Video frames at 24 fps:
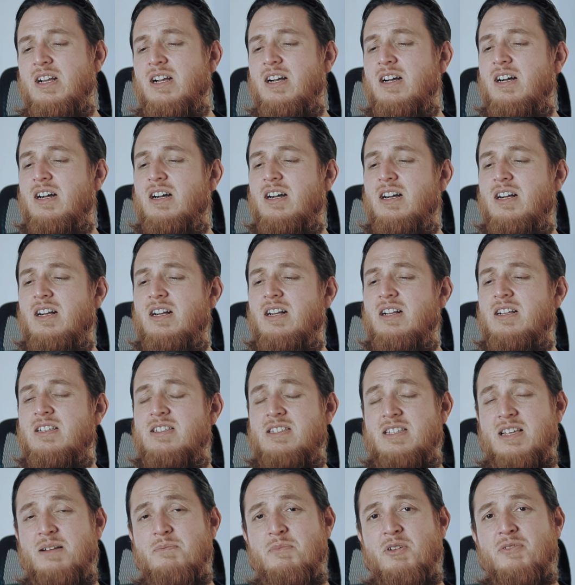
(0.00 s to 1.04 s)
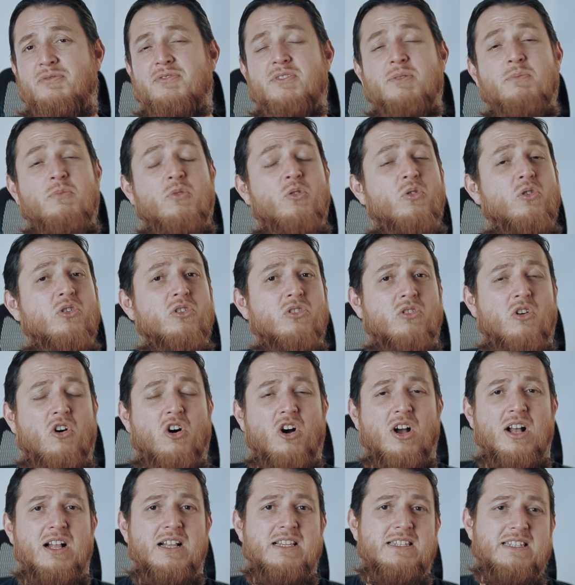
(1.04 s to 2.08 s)
some of the more
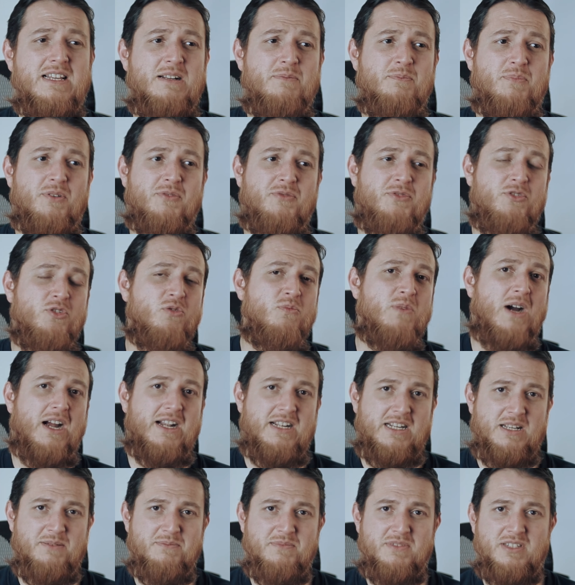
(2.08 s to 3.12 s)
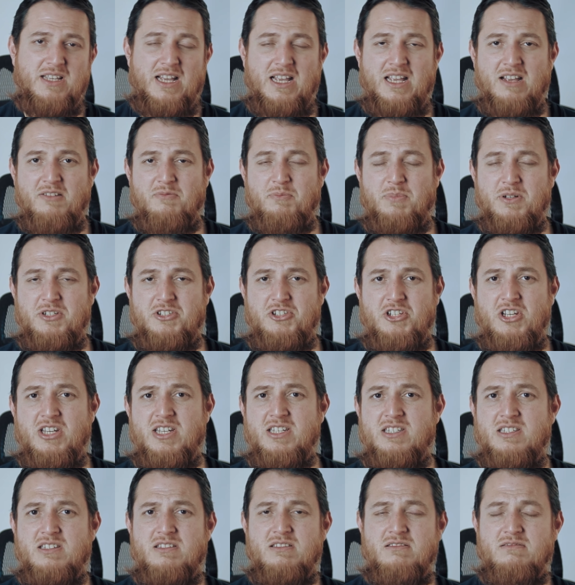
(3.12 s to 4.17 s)
oils and perfume items I have
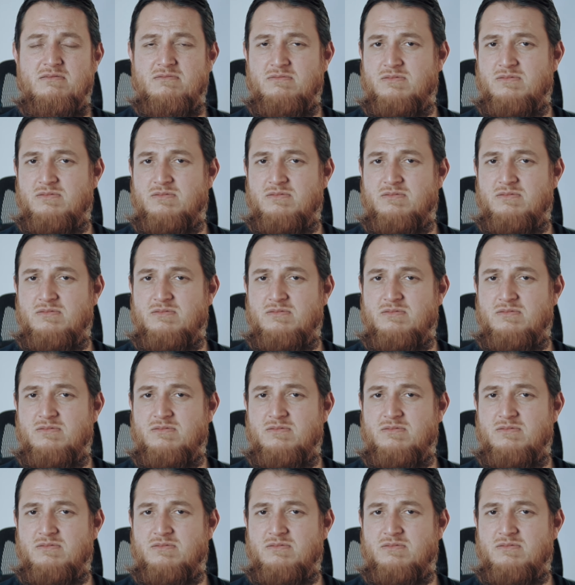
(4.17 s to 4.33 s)
purchased